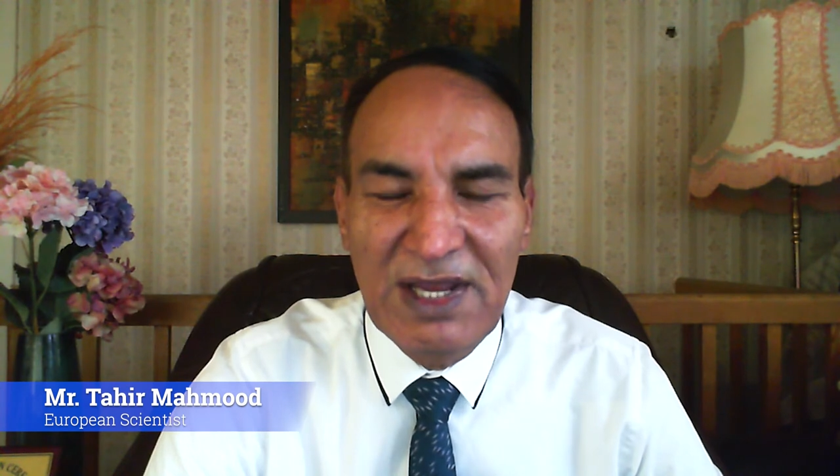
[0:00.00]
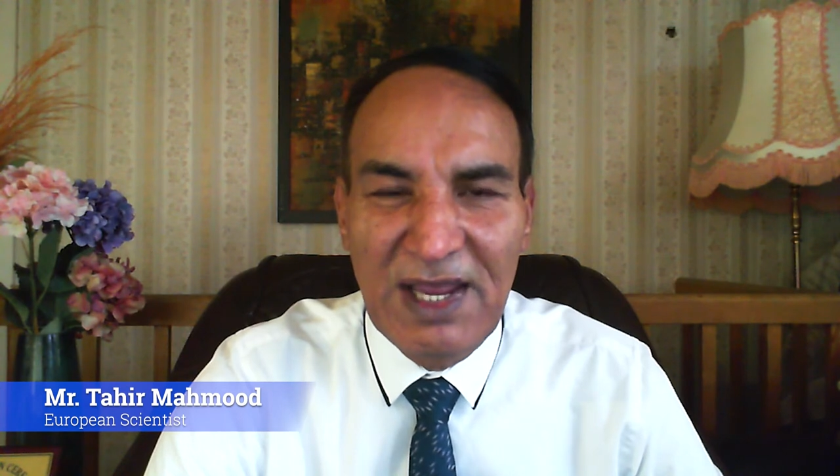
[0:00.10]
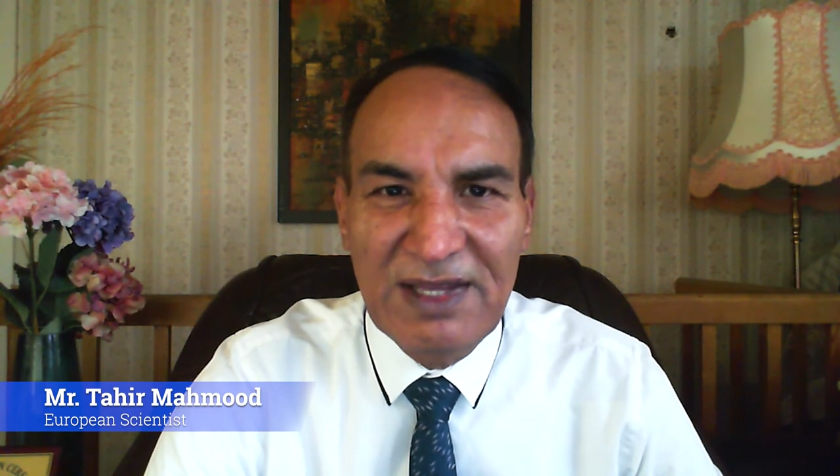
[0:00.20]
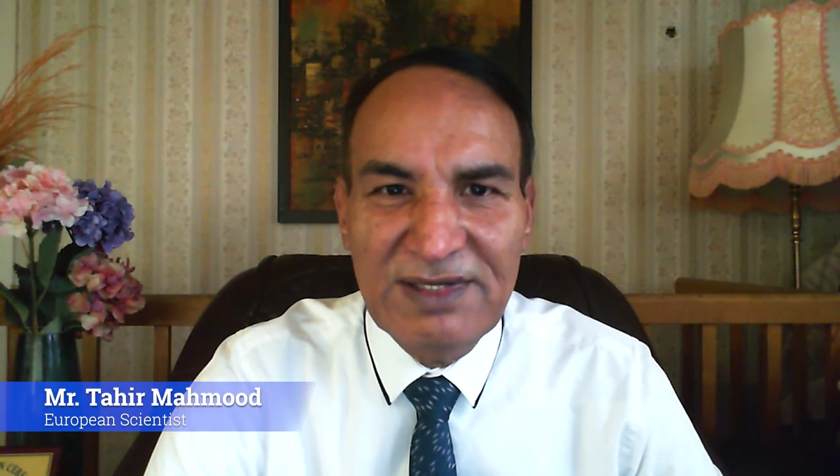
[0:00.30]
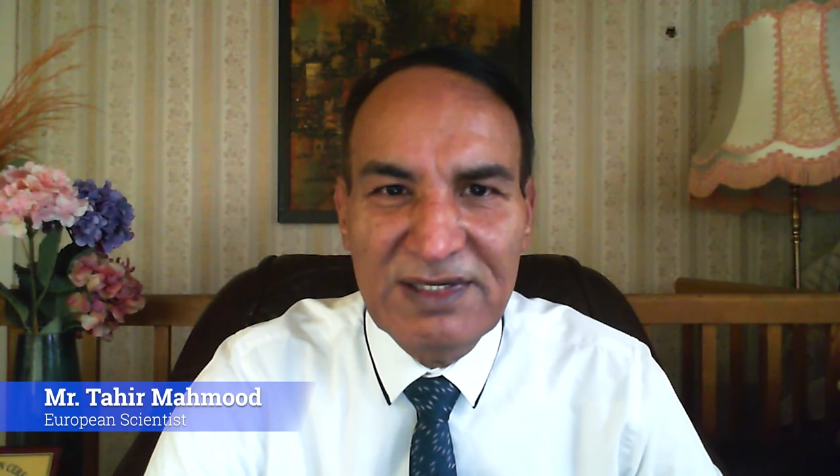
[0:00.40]

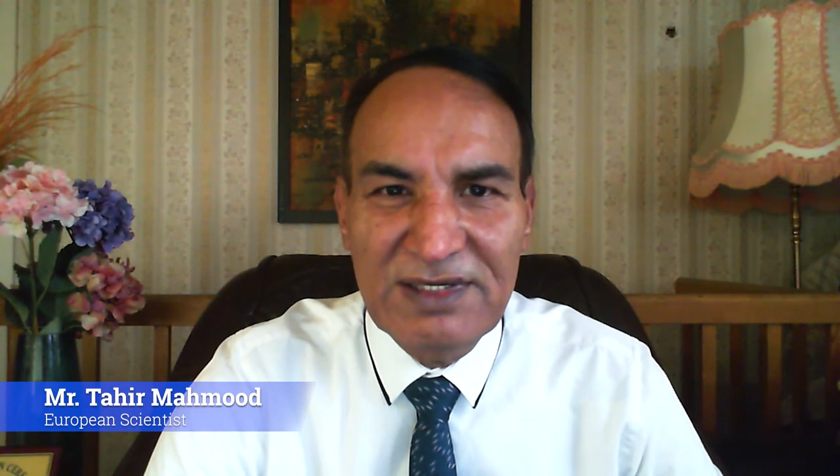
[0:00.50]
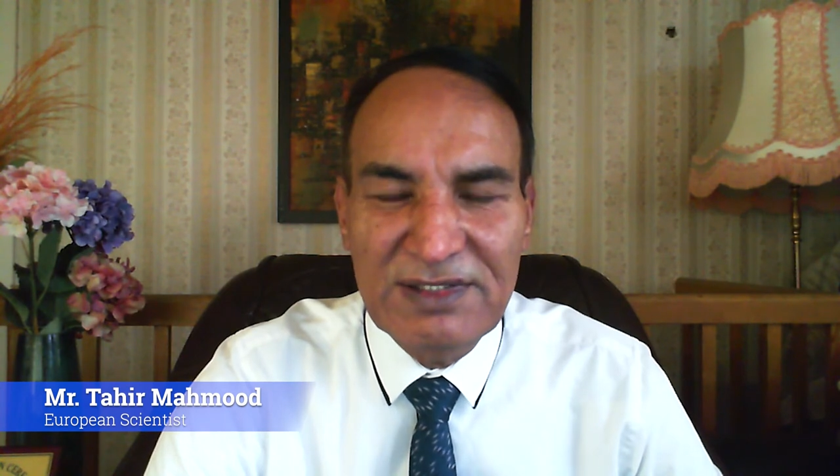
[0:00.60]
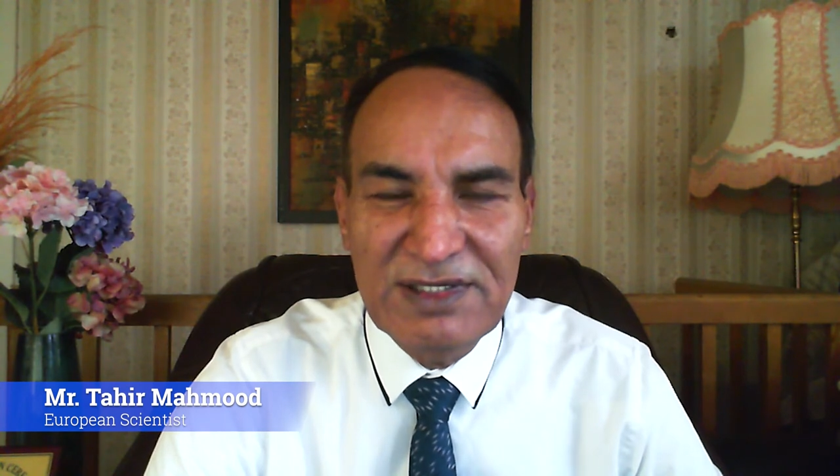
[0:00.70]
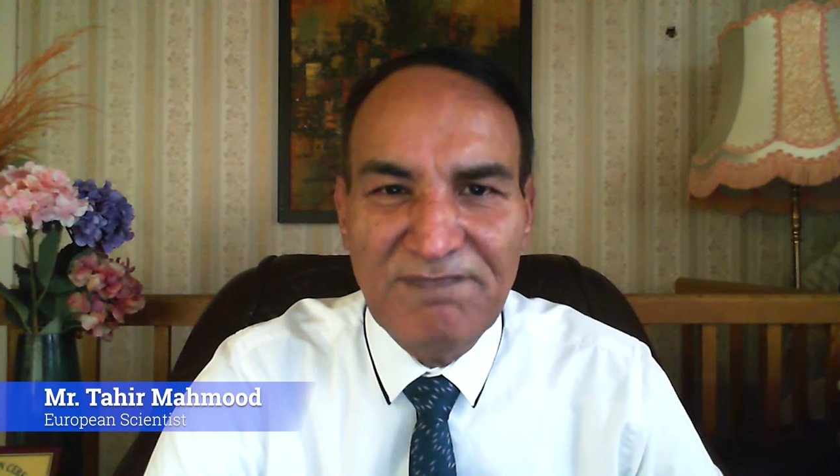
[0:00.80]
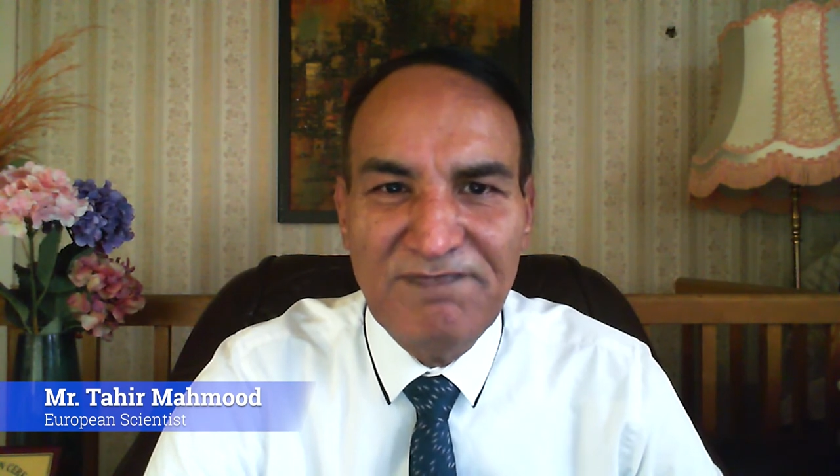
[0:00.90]
as
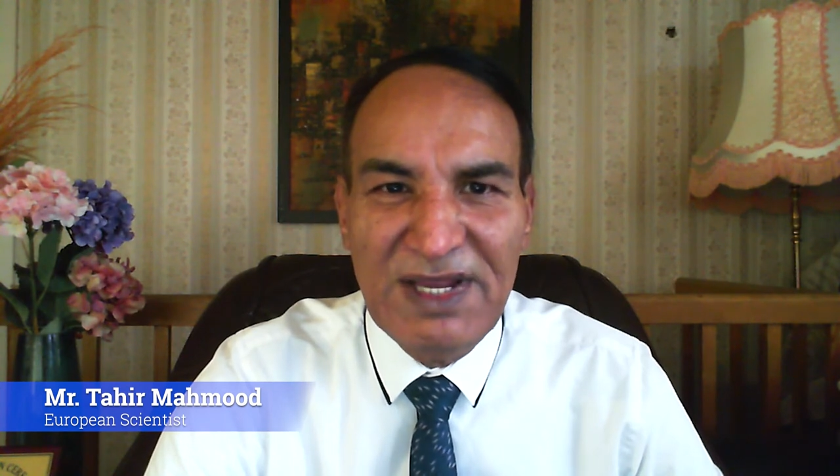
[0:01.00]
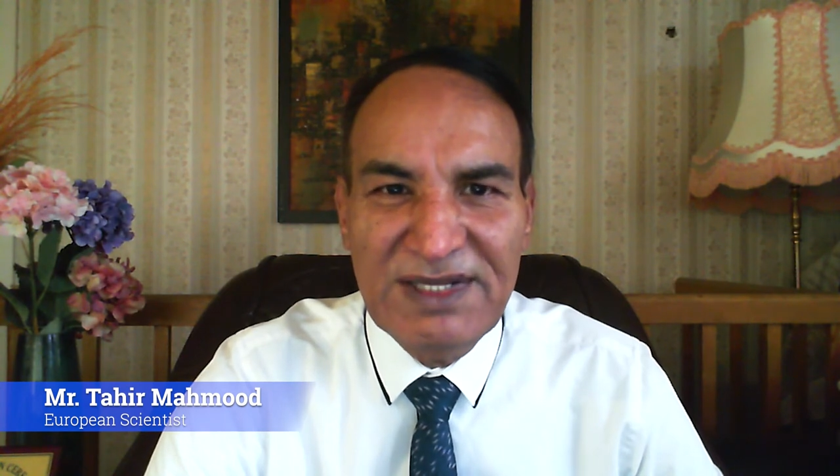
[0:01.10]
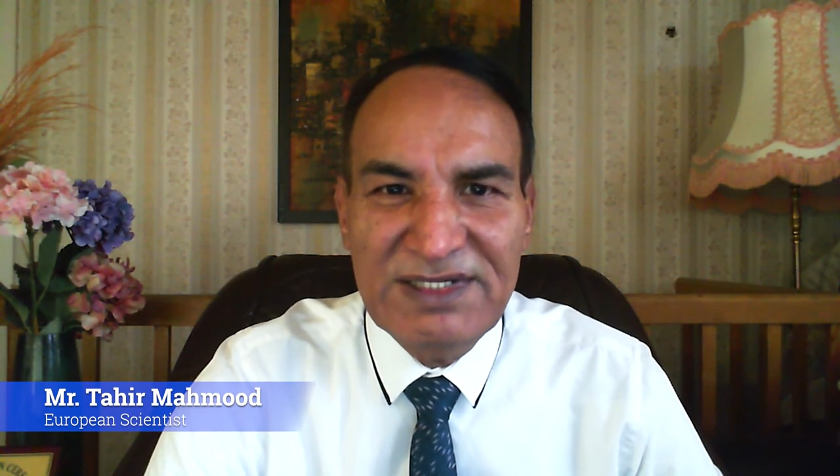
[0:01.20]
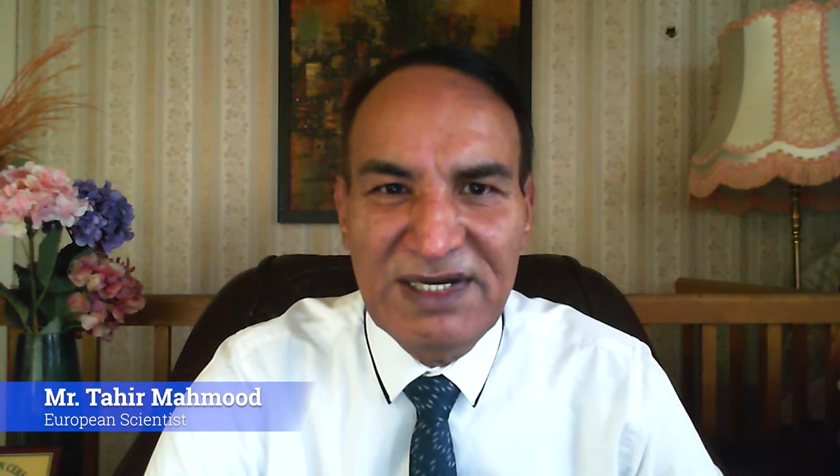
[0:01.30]
the best